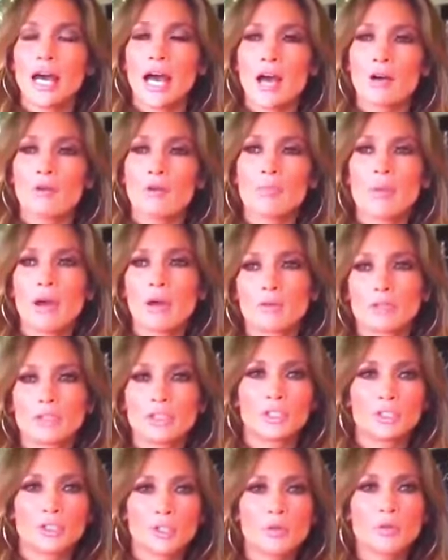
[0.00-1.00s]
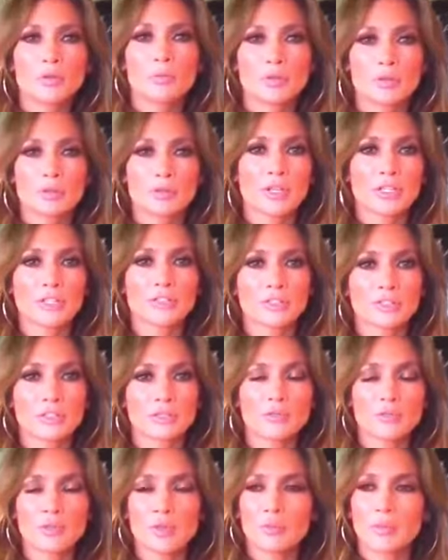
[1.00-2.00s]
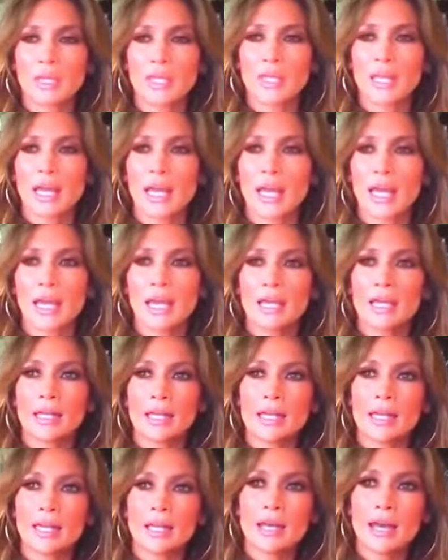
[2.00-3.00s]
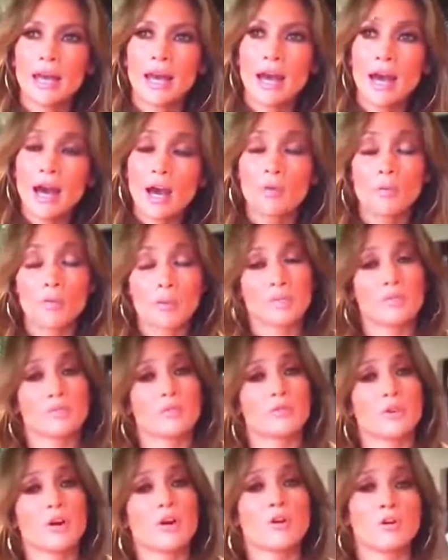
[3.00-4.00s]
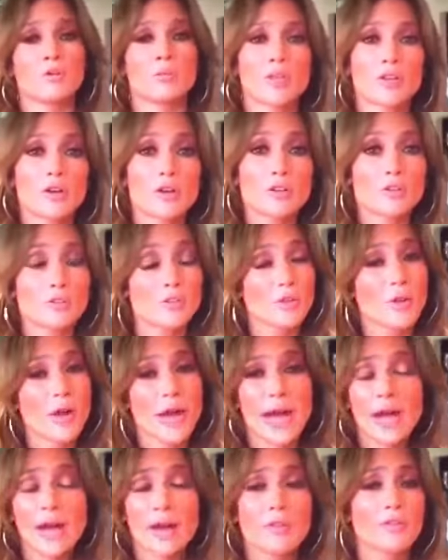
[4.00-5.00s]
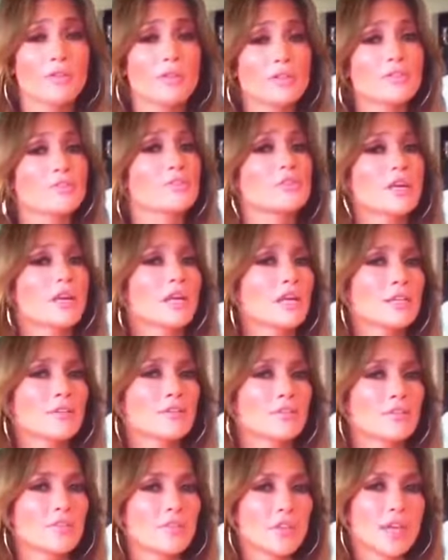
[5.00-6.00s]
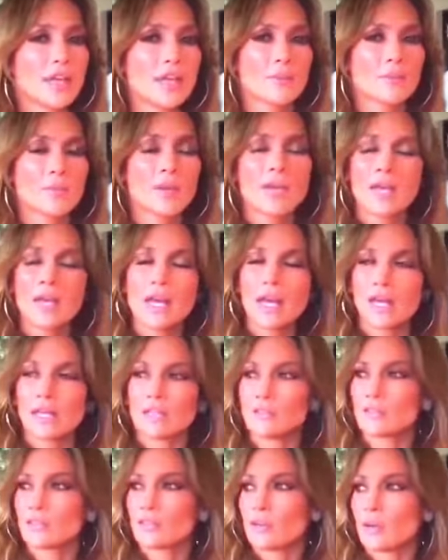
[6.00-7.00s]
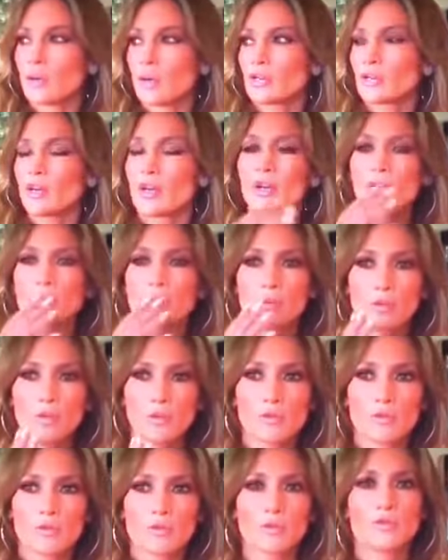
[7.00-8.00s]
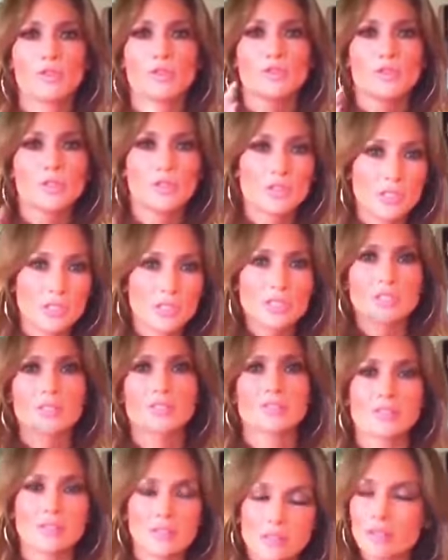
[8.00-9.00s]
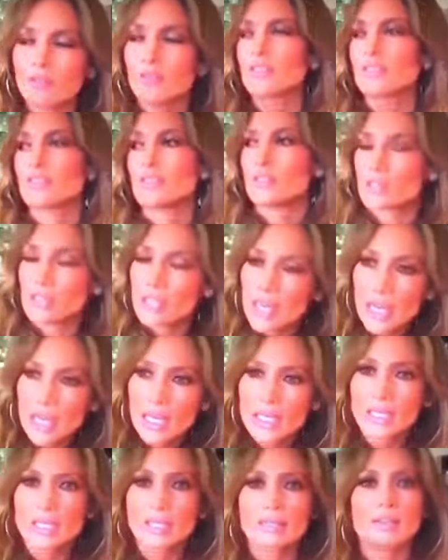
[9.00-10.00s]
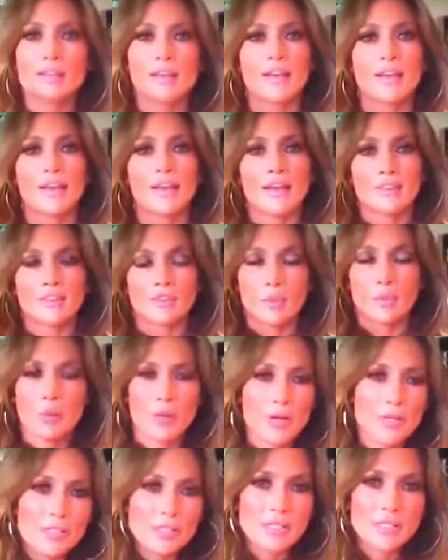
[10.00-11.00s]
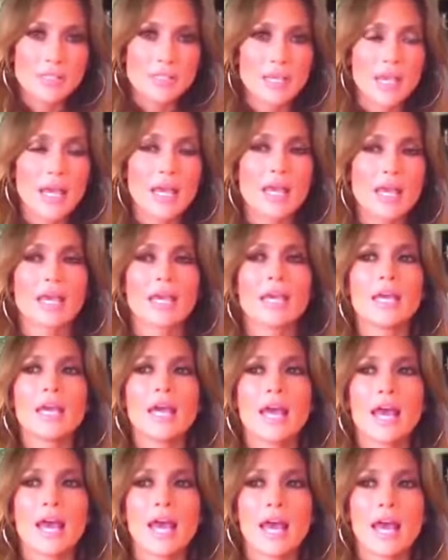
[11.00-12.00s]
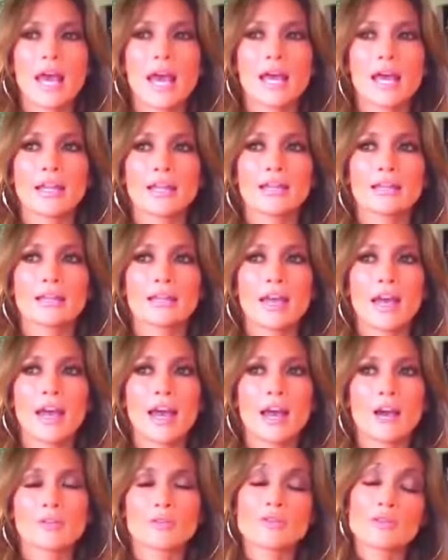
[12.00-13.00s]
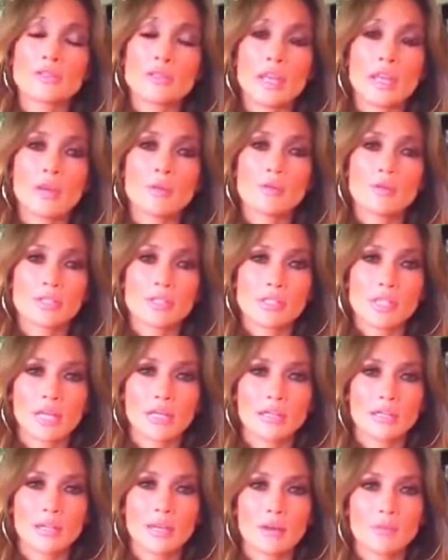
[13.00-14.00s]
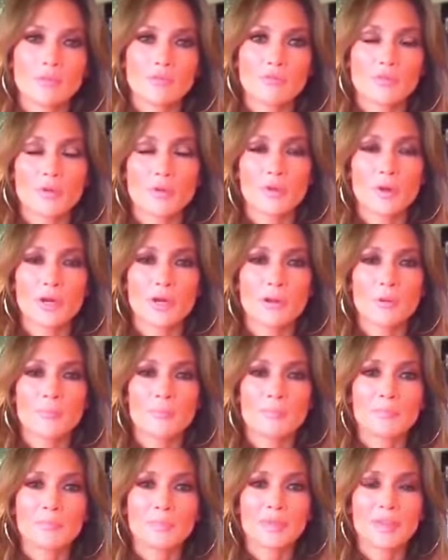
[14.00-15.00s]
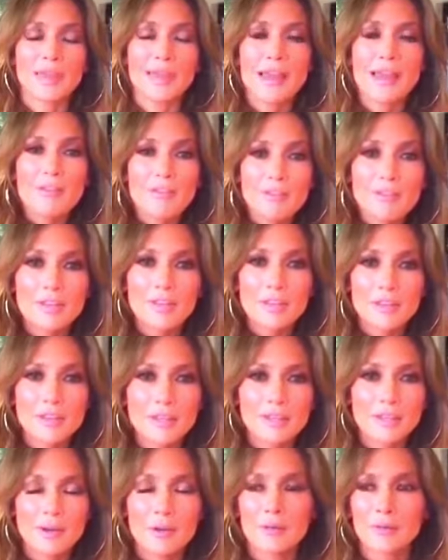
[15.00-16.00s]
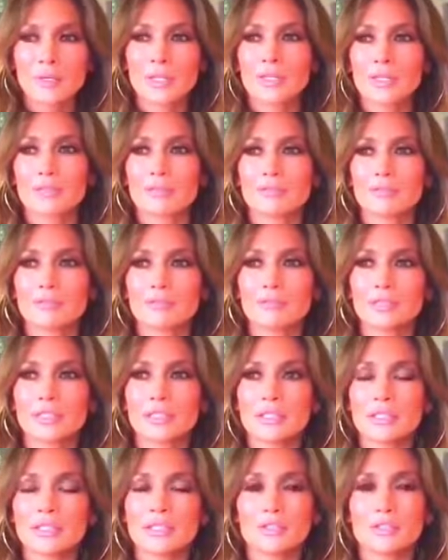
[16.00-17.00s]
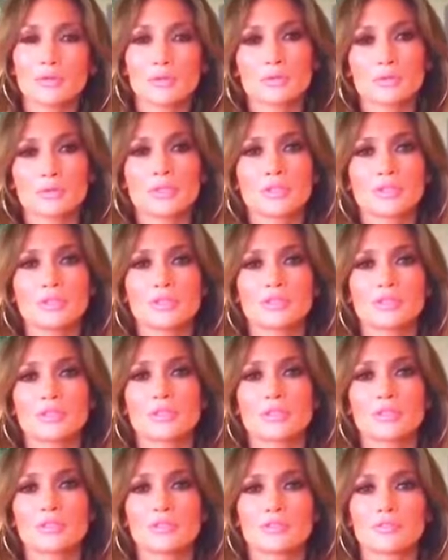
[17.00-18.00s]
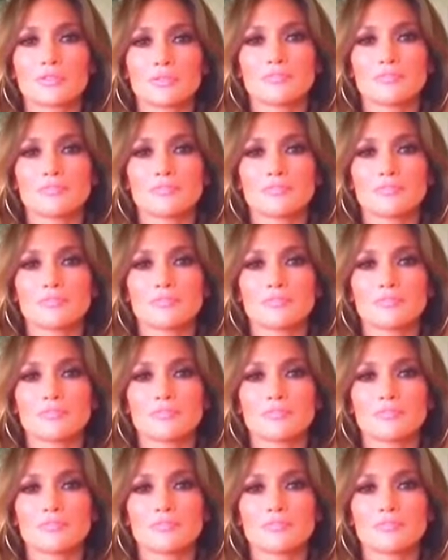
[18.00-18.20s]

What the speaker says: How about we show the progression of women and how we've grown, but also how things are kind of the same. And so I thought, okay, we'll go from the 50s to the 60s, to the 70s, to the 80s, to present day, and how today we're standing up for everything that we really, truly deserve.